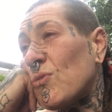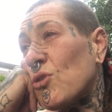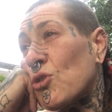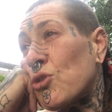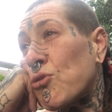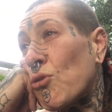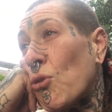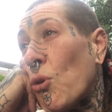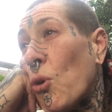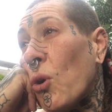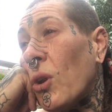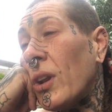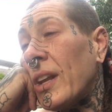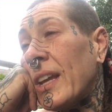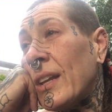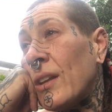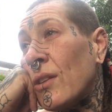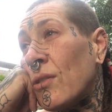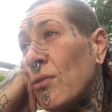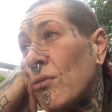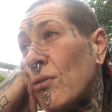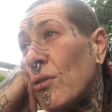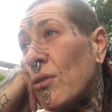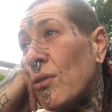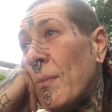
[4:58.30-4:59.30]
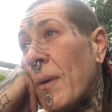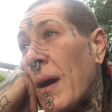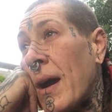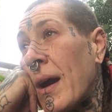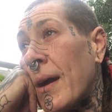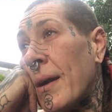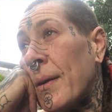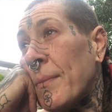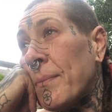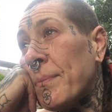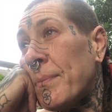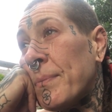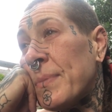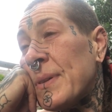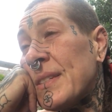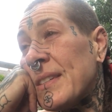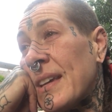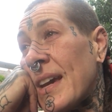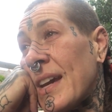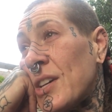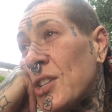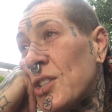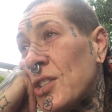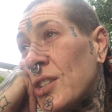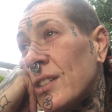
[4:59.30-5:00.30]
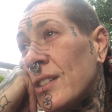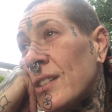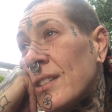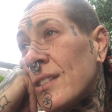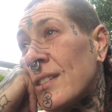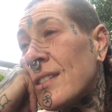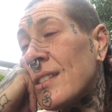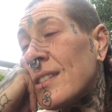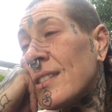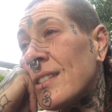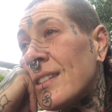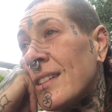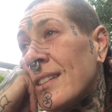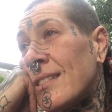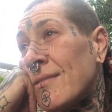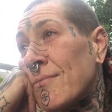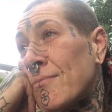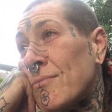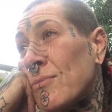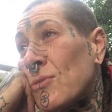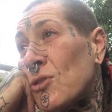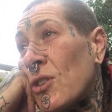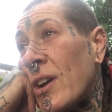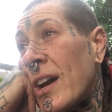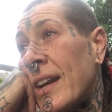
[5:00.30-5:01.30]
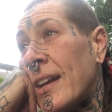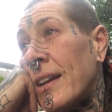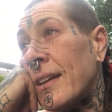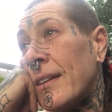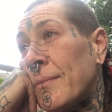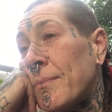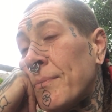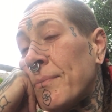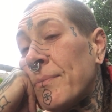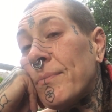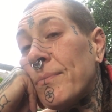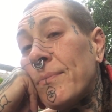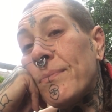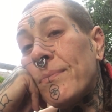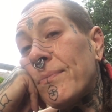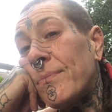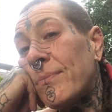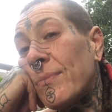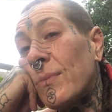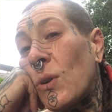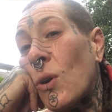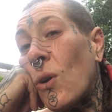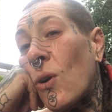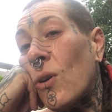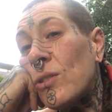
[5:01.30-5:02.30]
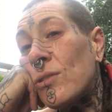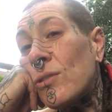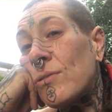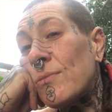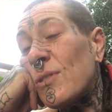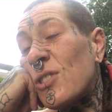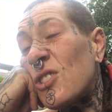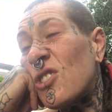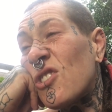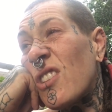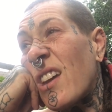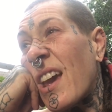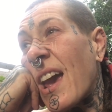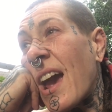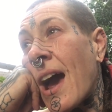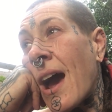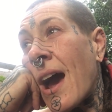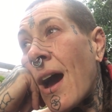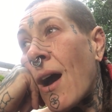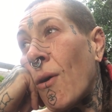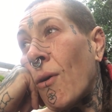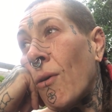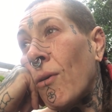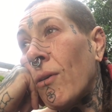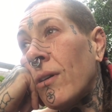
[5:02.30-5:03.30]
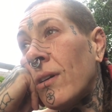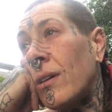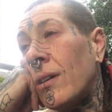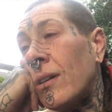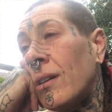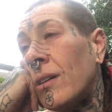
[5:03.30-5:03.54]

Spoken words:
trawling through my possessions and trying to cut shit out.